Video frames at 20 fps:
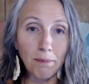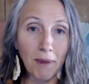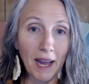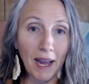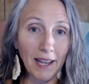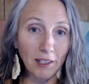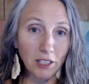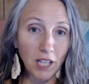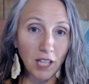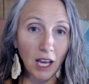
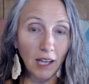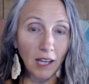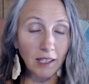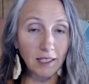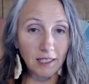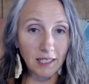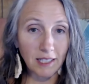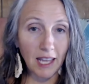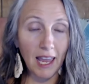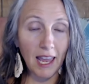bile
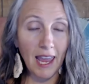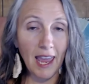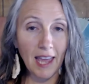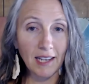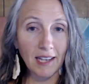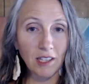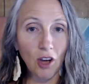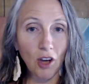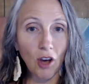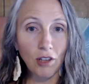ducts,
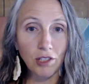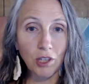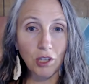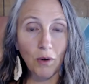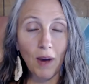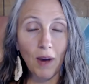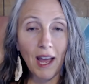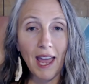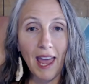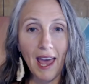and
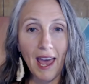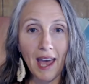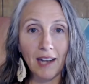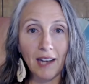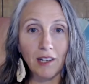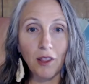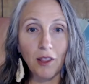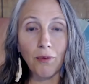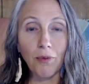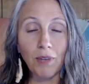also I
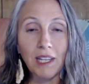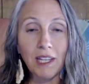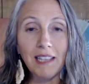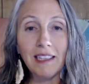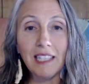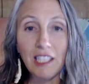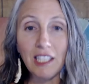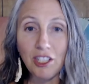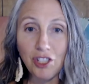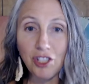had three
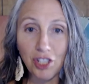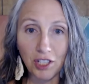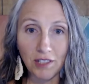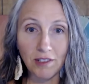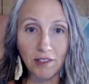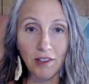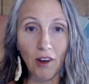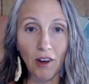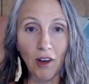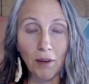
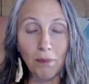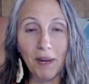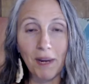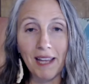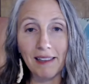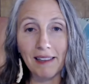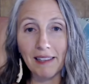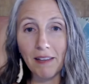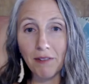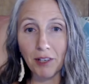lesions on
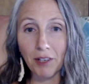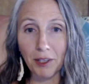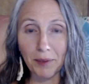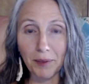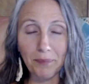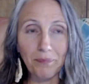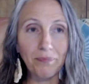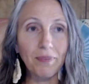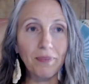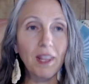my
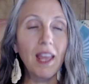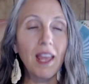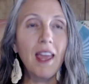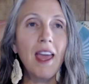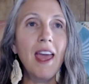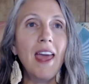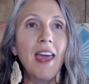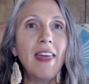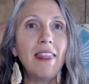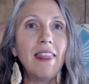liver
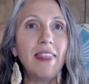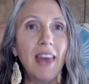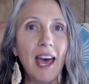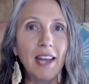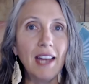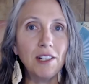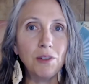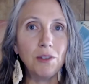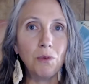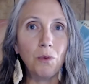
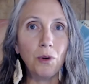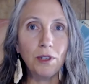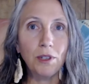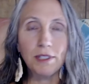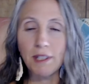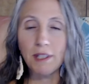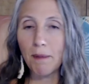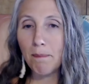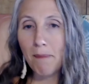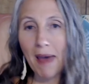that
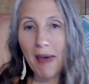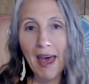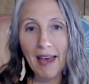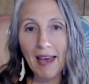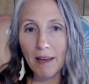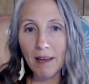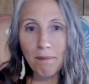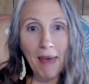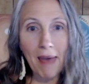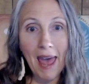were some
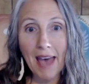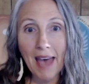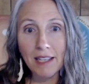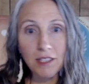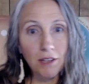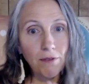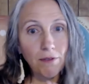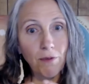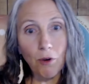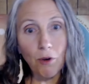ma
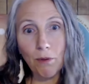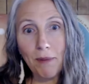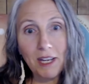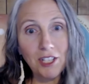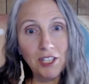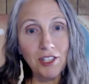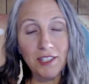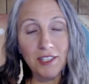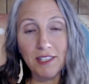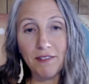mass
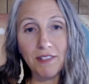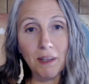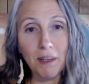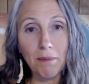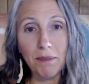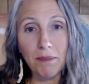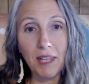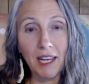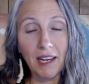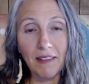formations of
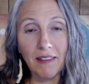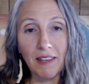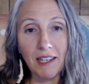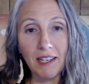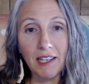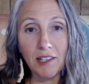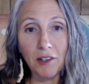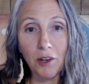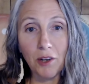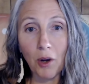something, and
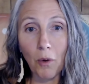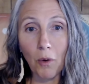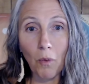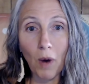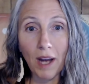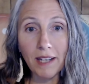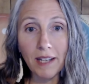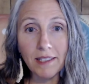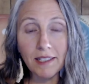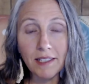I didn't know
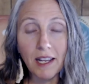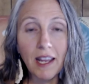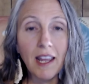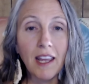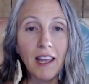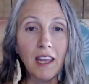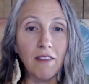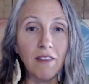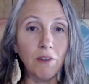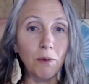what,
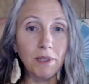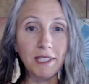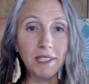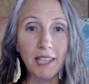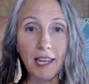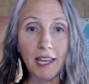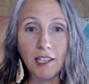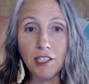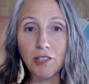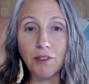if it
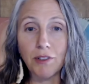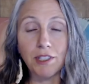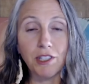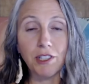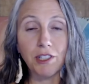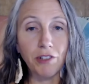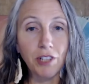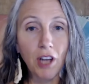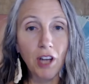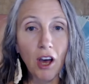was
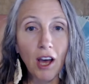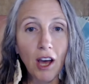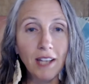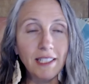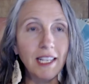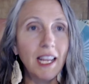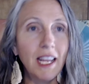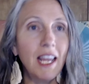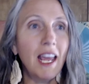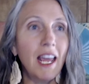cancerous or
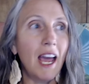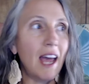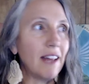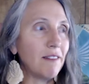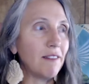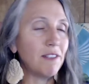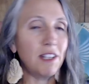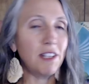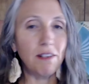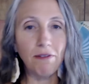not.
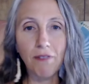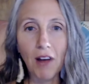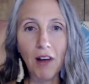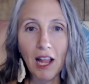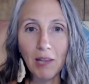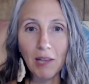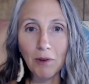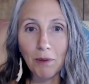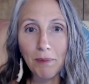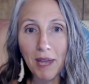I did a
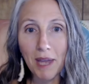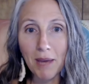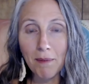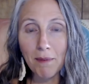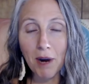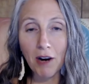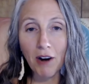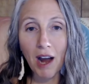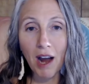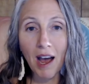follow up
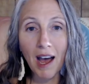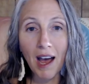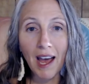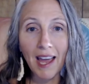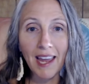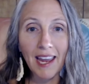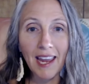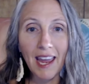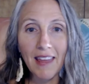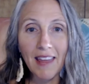
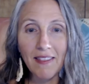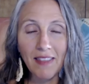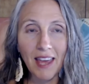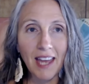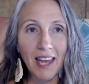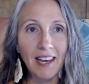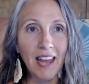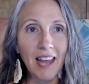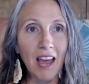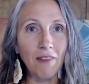MRI, and
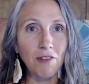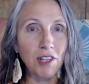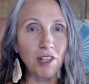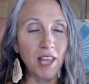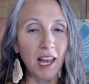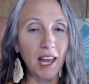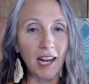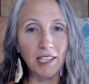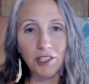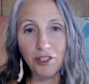then
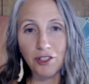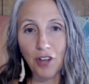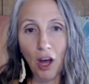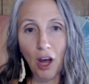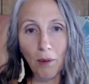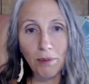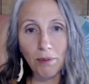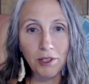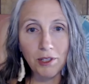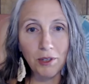after that, I
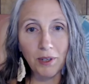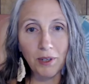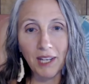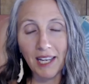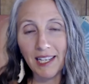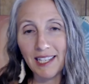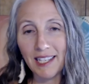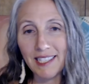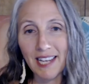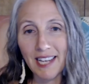stopped
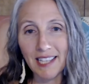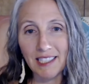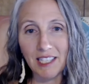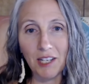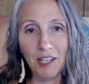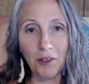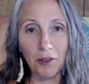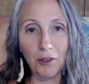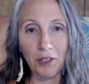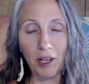doing any
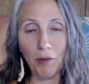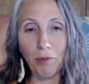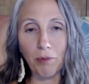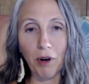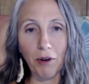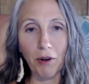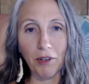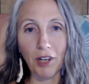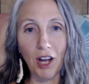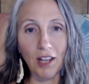testing or their
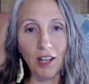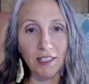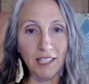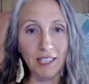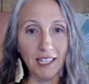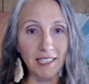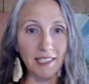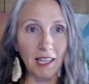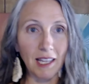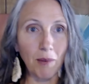
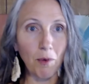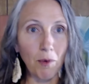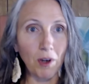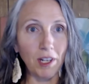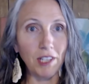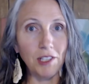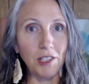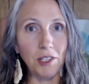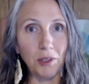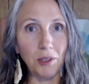protocols because they
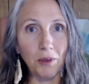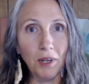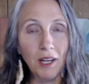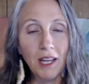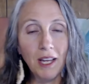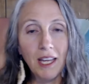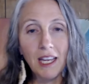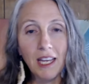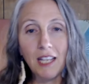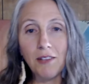wanted to
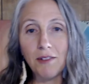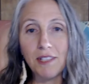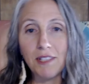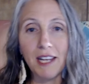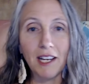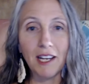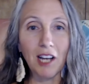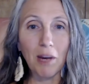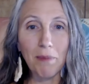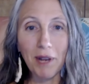either
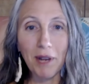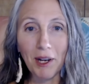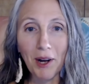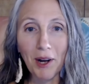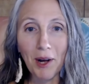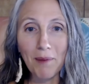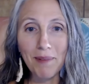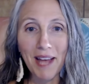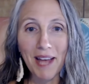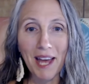take out my
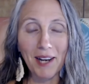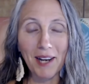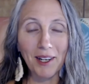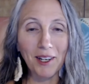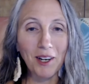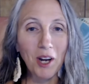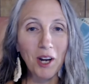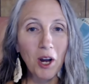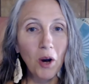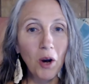
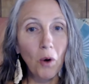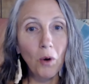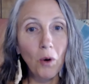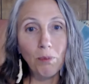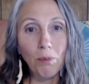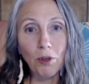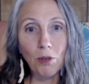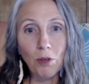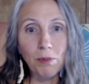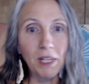gallbladder
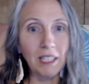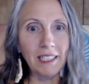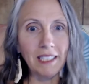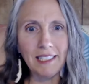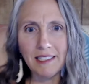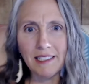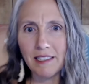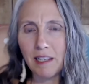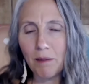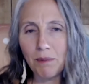or
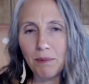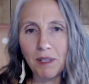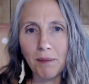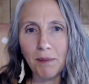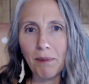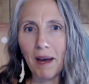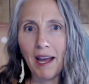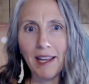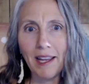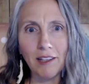permanently snip
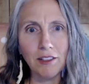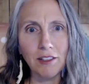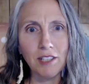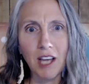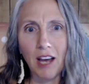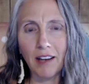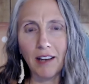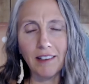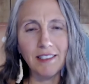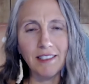the bile
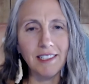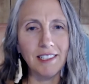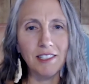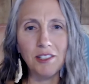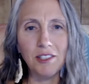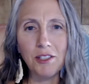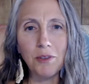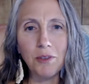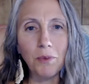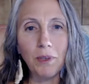ducts
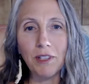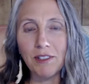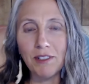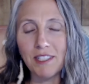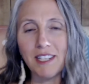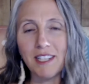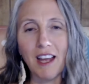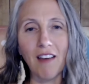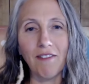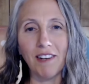and do
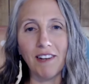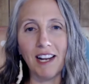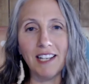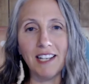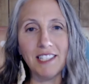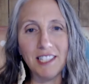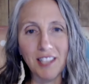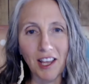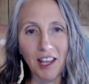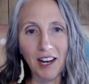weird stuff. And
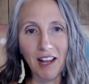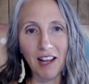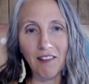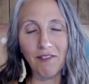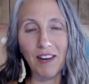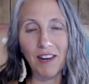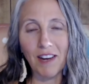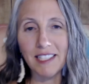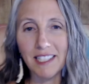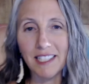I just thought
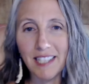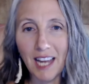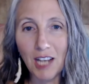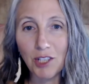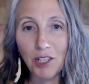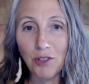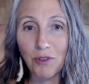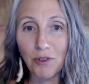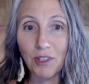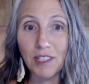I'll find a
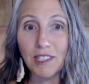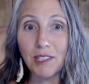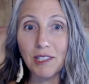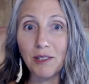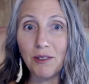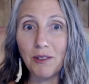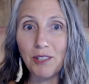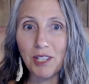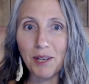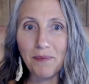natural
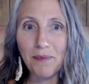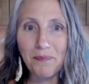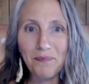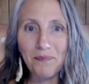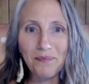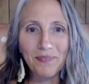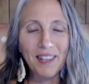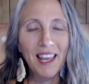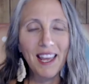solution.